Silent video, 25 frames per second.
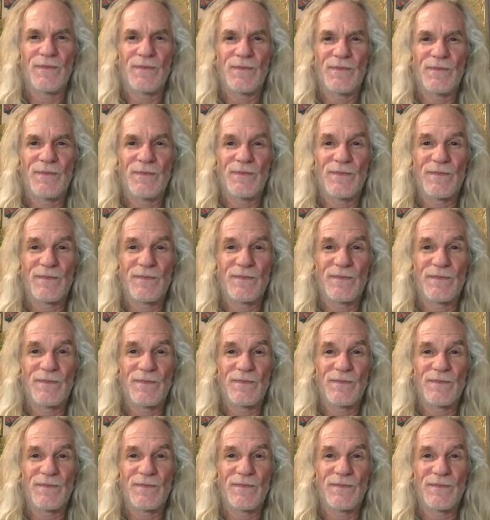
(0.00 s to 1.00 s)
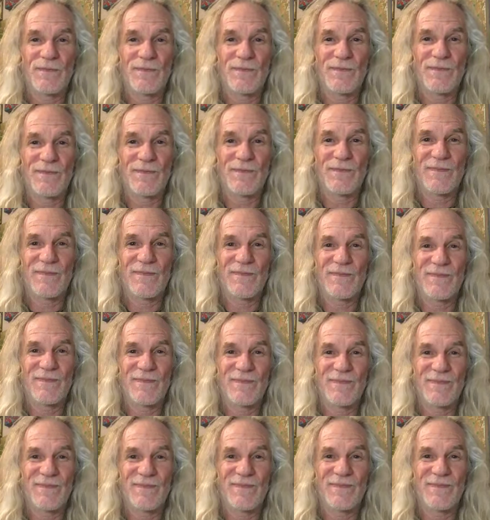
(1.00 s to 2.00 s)

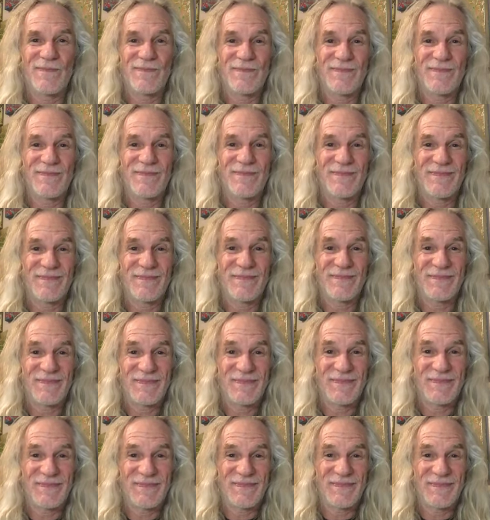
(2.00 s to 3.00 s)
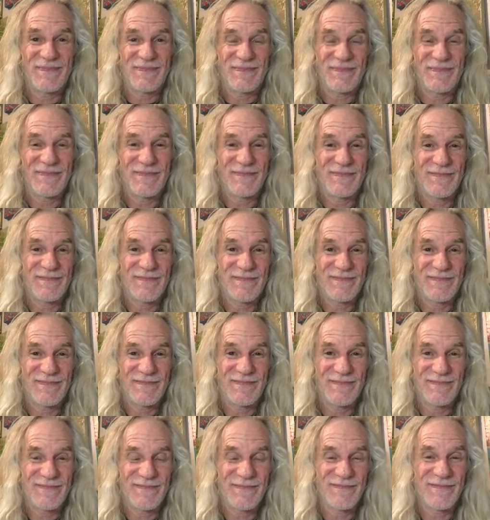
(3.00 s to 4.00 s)

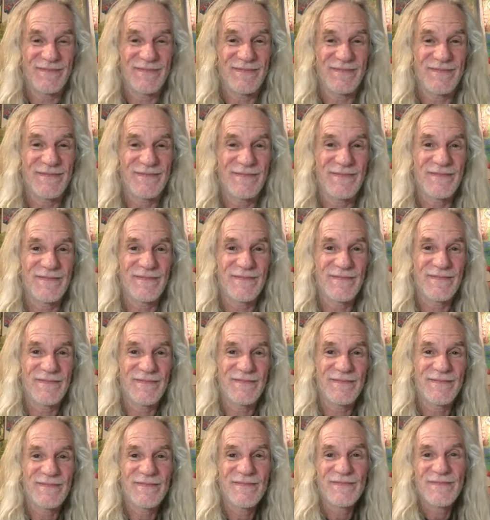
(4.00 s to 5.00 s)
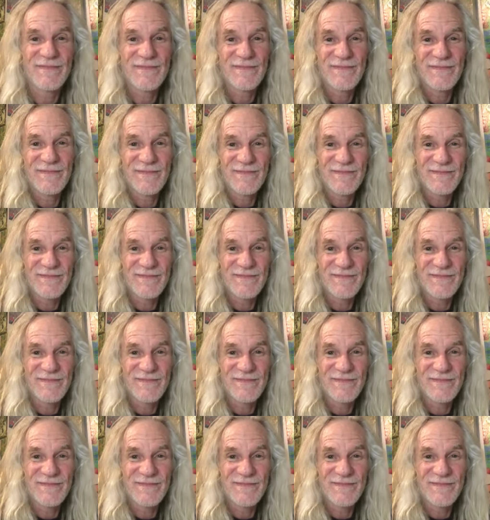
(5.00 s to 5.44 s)
Nobody speaks.